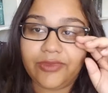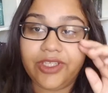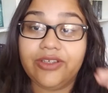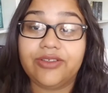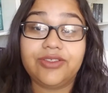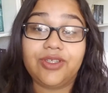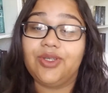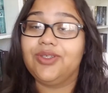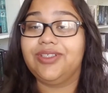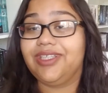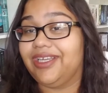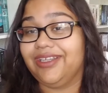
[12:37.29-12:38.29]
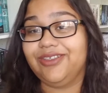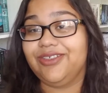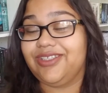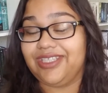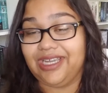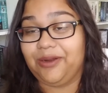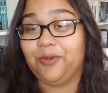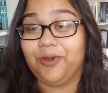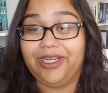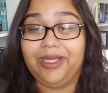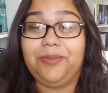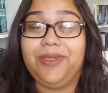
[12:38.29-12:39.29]
You'll totally understand
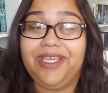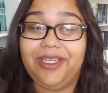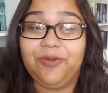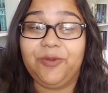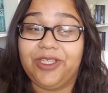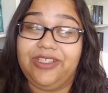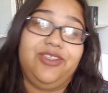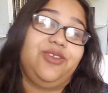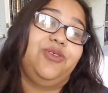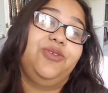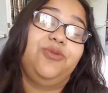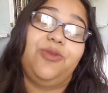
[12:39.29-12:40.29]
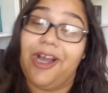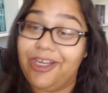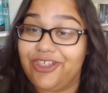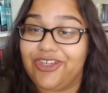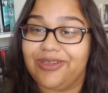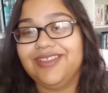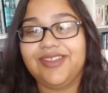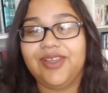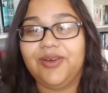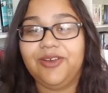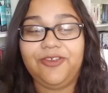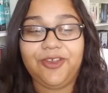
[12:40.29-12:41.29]
what I mean when you watch it.
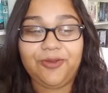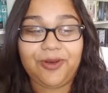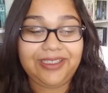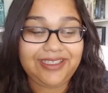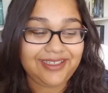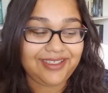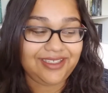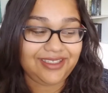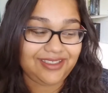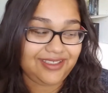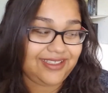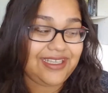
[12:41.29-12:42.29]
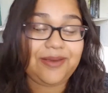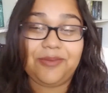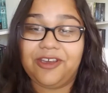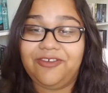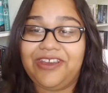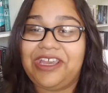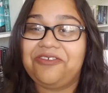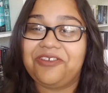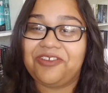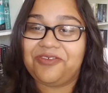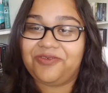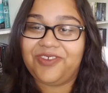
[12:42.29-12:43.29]
So if you want to see my
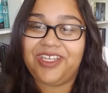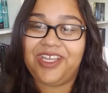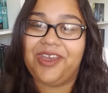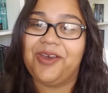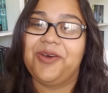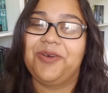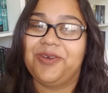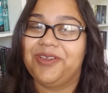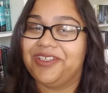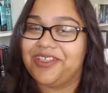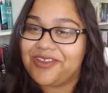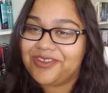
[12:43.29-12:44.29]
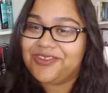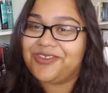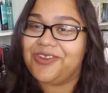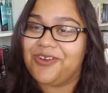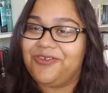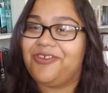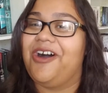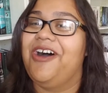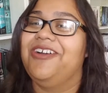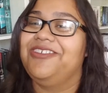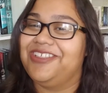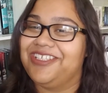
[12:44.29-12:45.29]
favorite video so
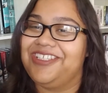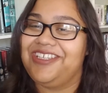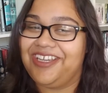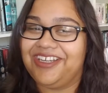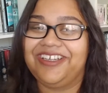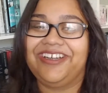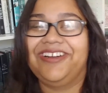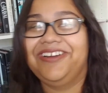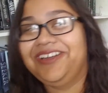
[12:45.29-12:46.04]
far this year,